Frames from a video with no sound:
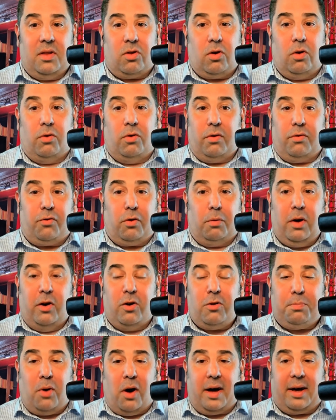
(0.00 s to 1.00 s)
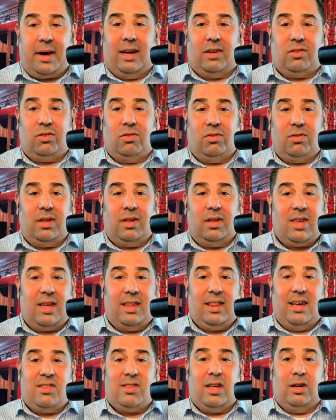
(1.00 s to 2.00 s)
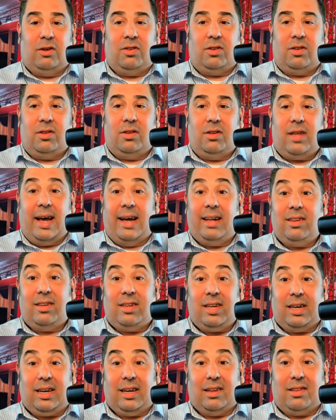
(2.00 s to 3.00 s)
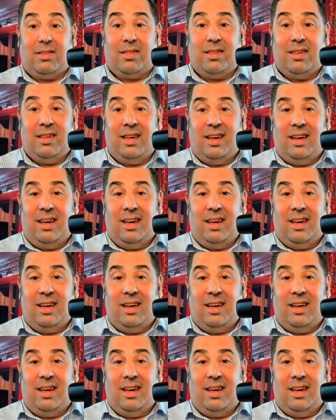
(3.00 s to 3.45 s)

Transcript: So for most podcasters, let's say they sell 10 tickets